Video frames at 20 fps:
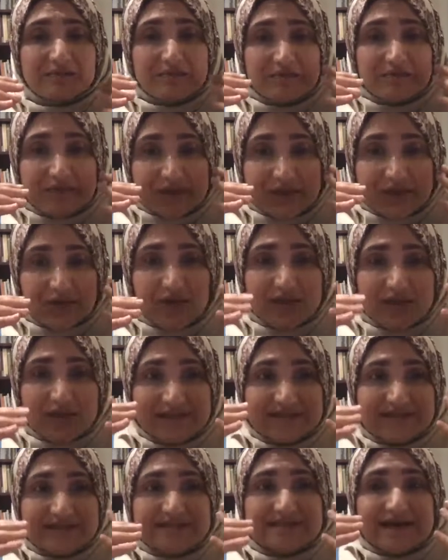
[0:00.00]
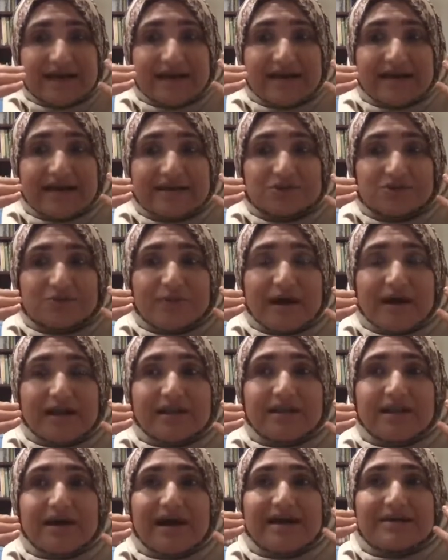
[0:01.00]
You know, this is
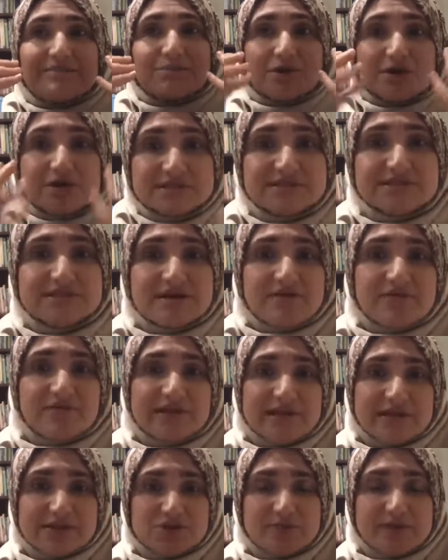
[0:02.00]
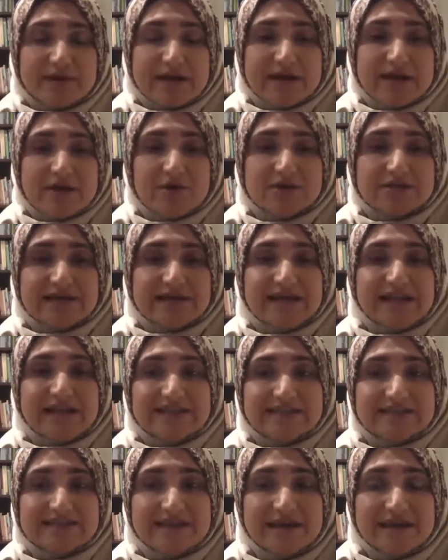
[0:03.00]
subhanAllah, a mercy of Allah subhanahu wa ta'ala to
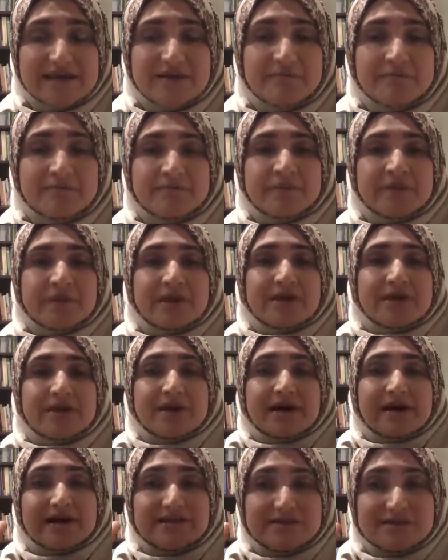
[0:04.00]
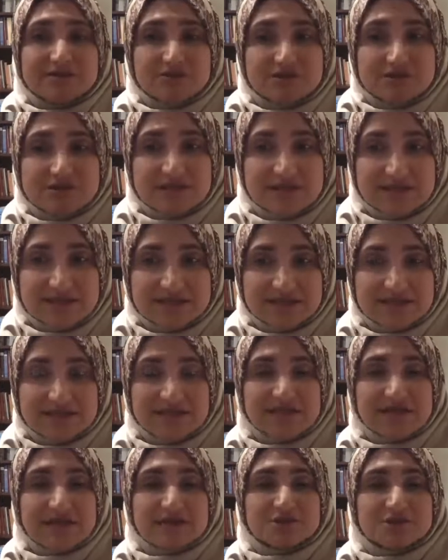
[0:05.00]
say,
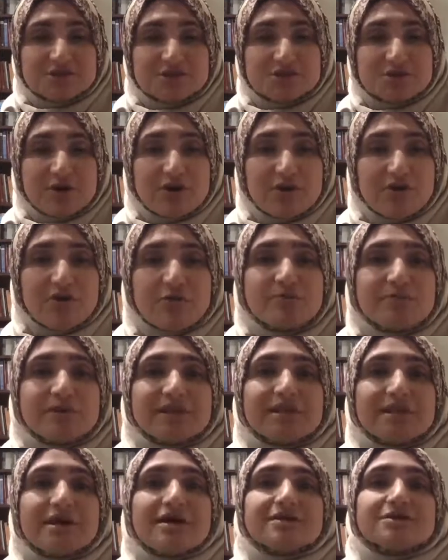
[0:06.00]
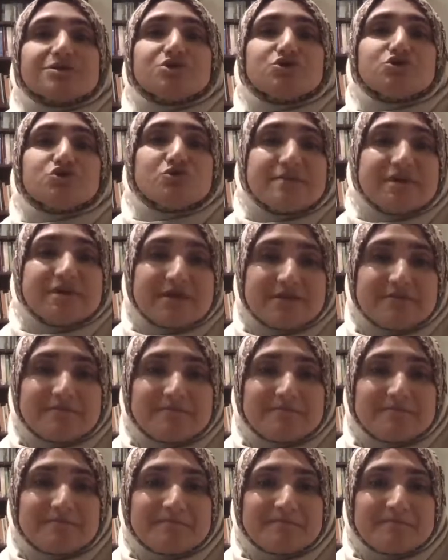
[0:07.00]
uncertainty tomorrow belongs to me.
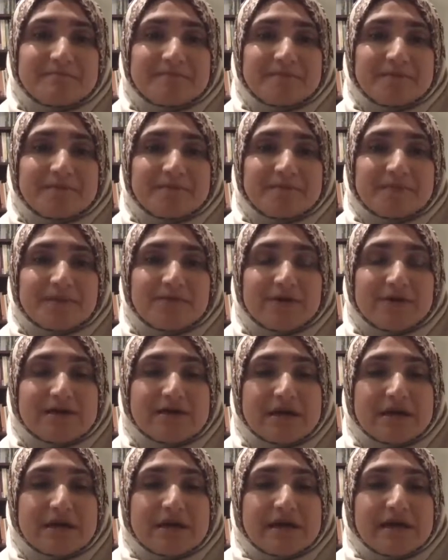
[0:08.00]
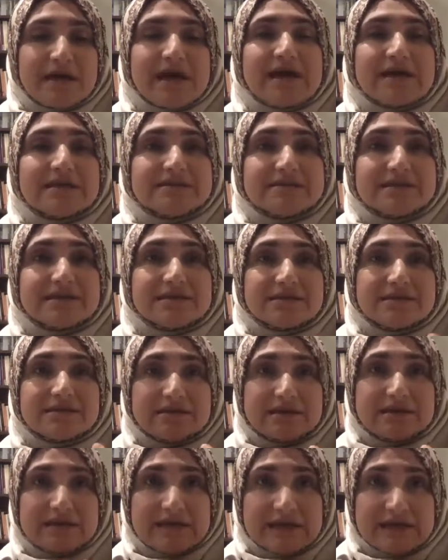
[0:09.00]
Okay?
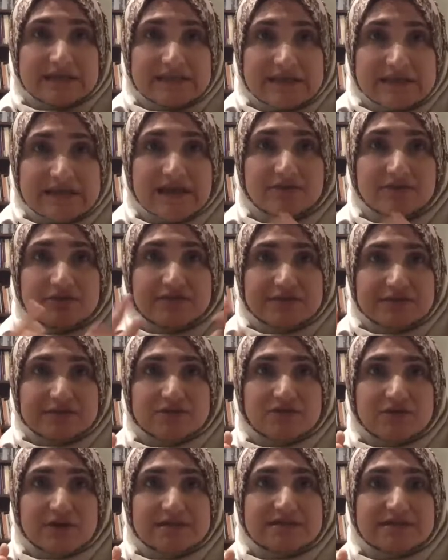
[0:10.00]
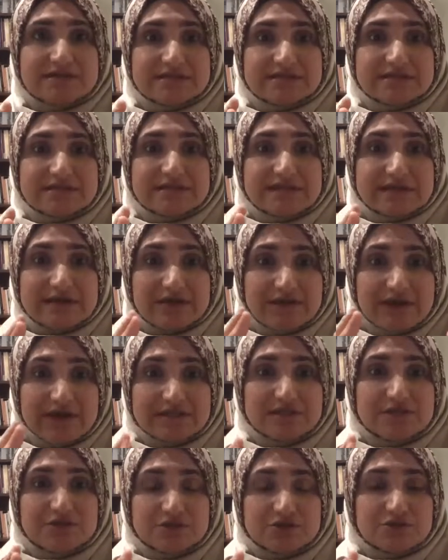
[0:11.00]
And I think out of this crisis,
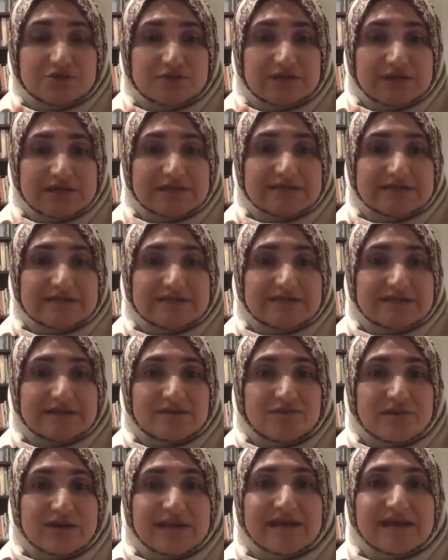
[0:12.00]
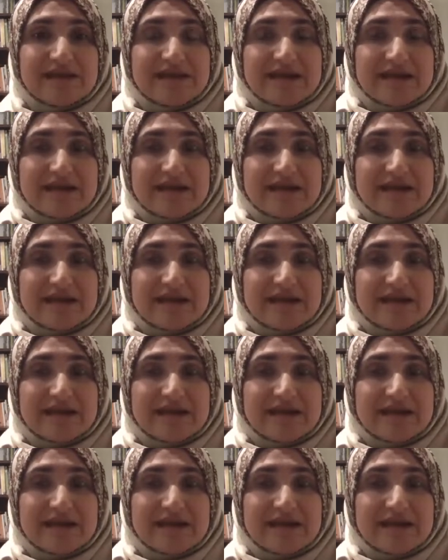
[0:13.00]
gratitude is really